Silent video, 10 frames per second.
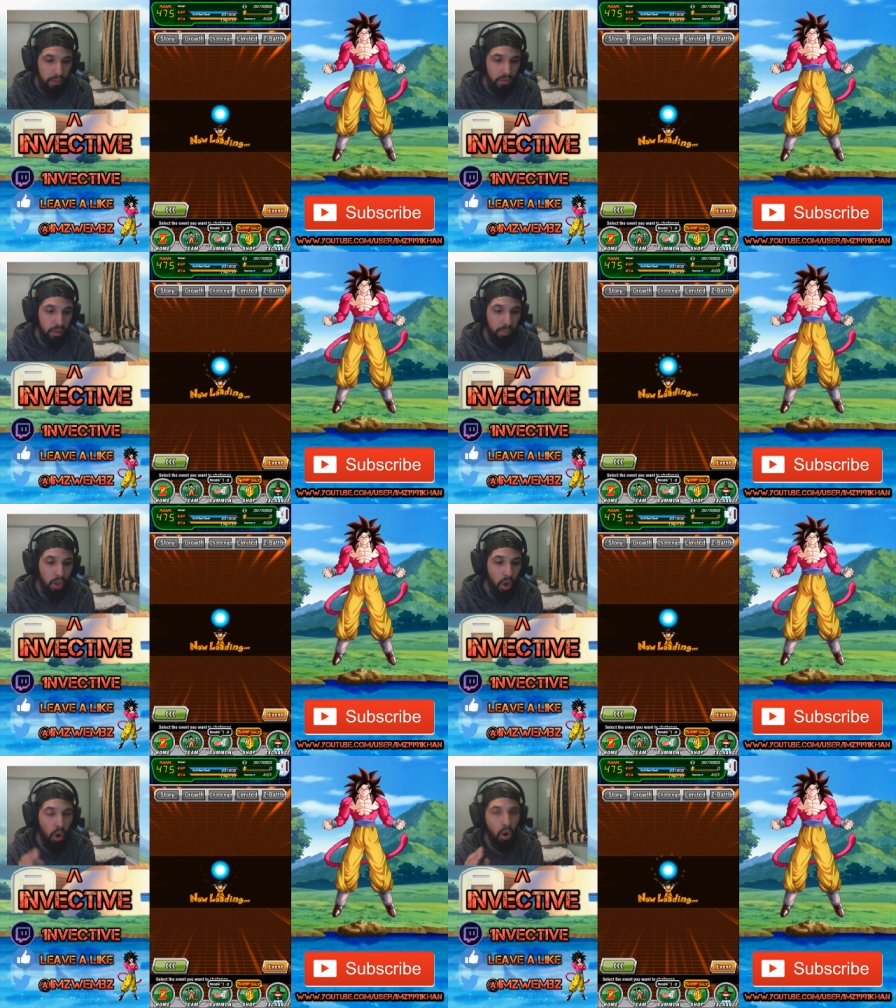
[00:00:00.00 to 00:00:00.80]
some of the
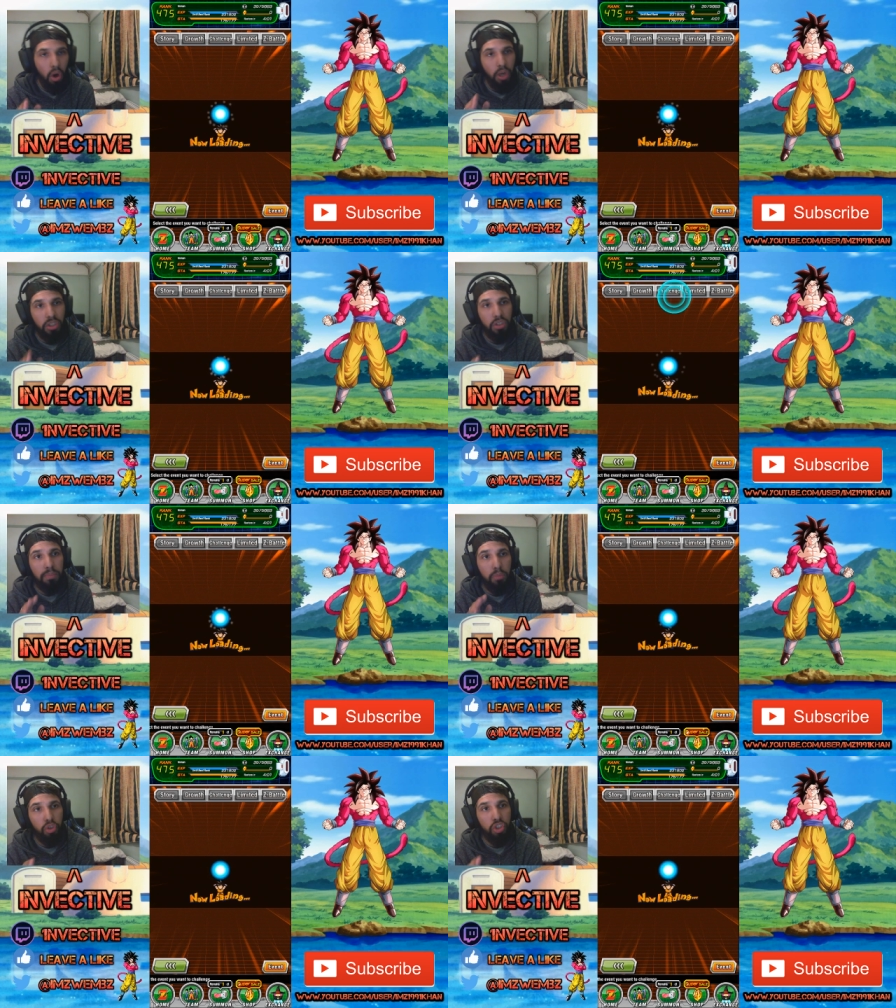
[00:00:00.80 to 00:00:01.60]
hardest
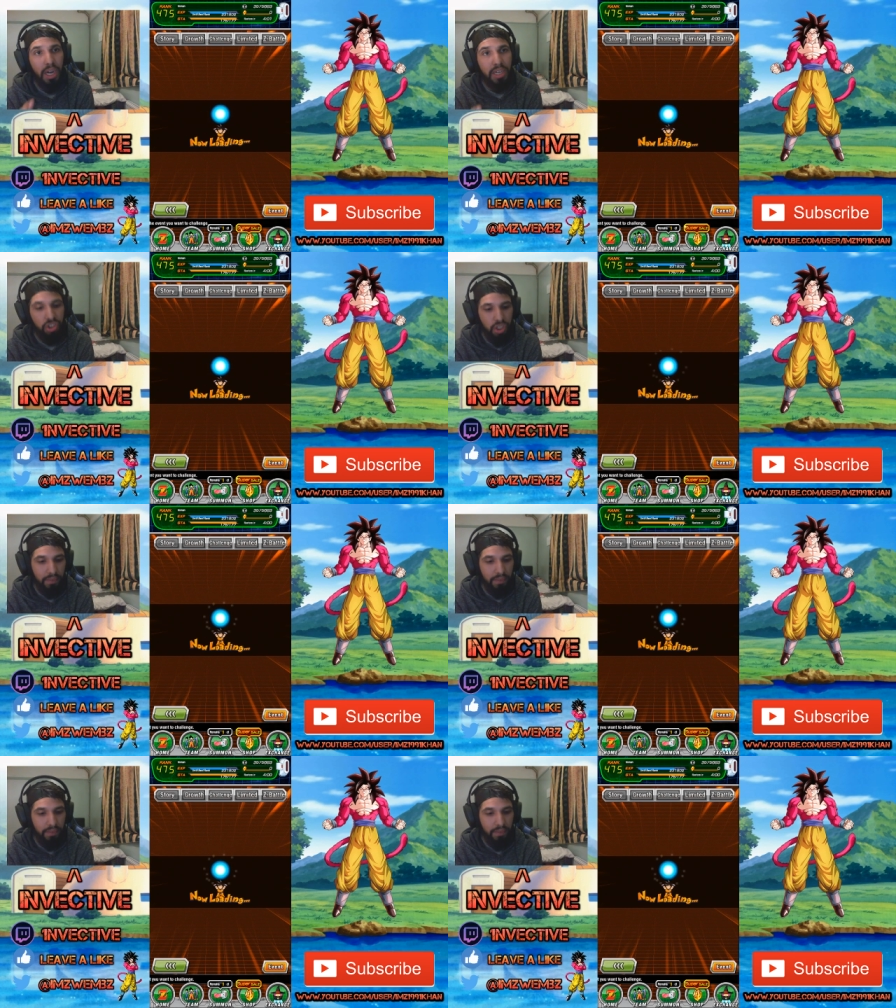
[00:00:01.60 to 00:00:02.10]
and most challenging